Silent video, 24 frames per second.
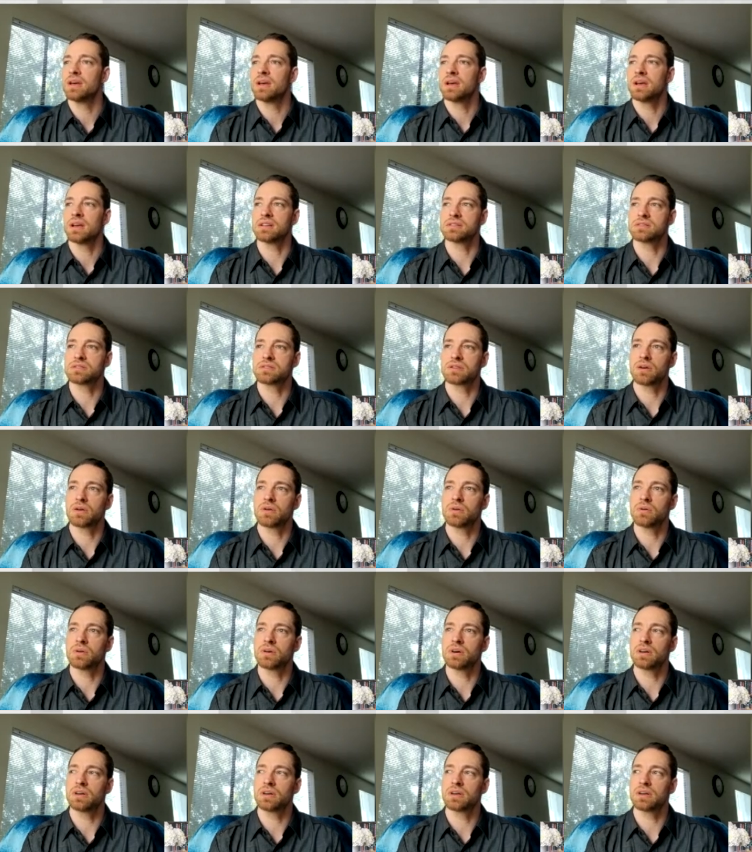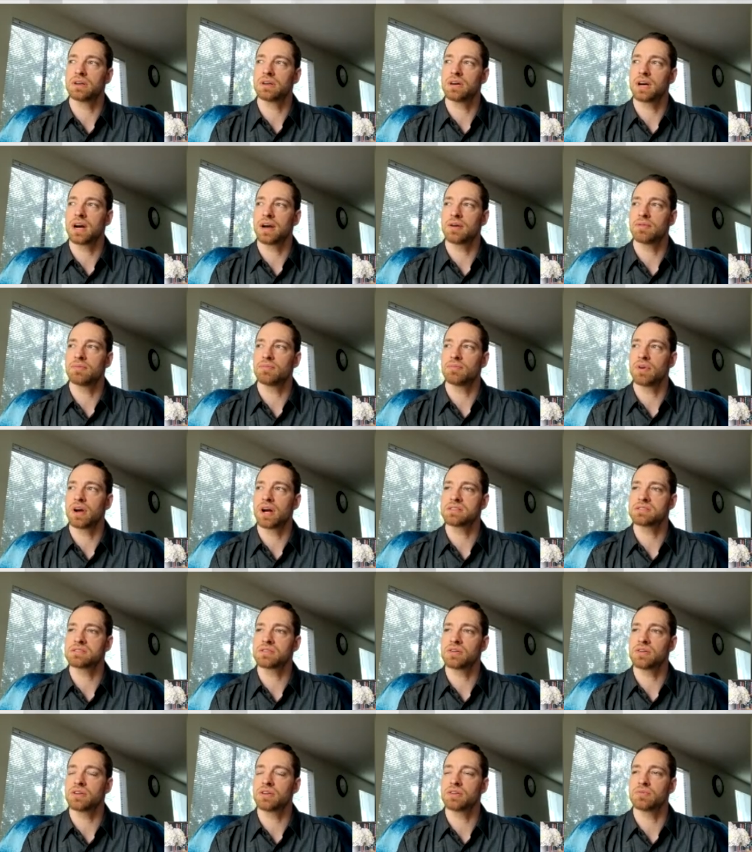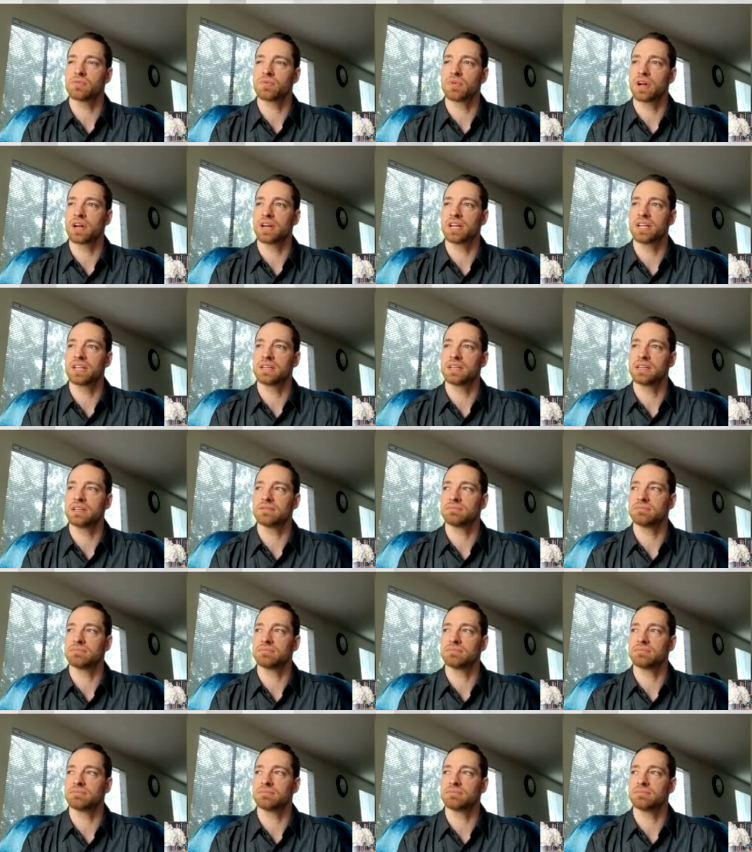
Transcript: and so uh, I I started running